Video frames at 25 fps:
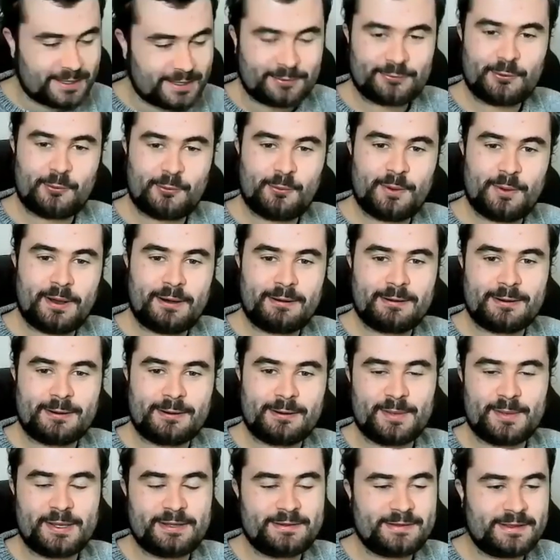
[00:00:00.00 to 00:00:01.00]
you're so
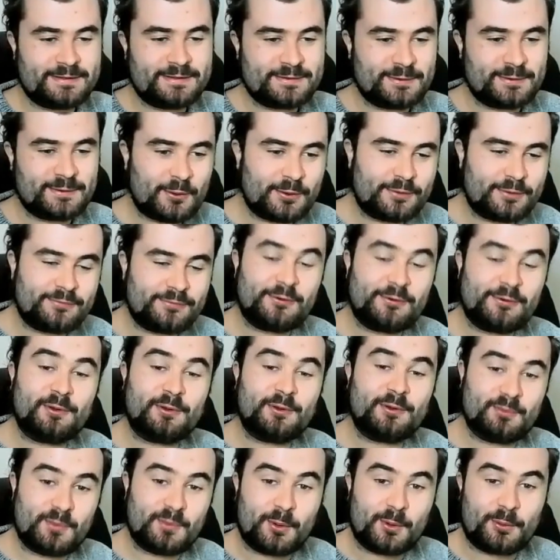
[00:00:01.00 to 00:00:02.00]
welcome. It's, it's an honor for
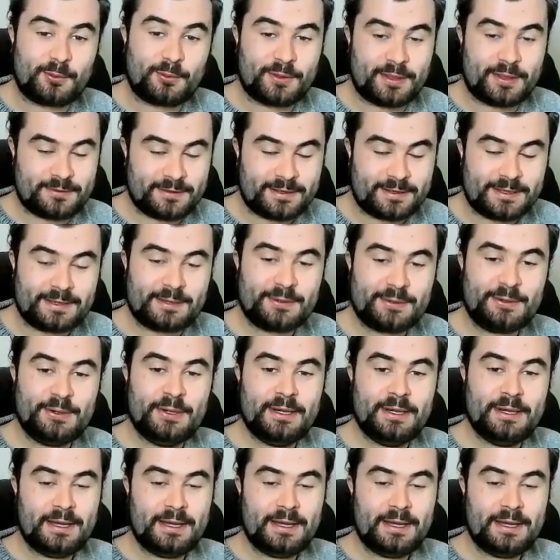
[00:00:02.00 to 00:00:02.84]
us both, I think.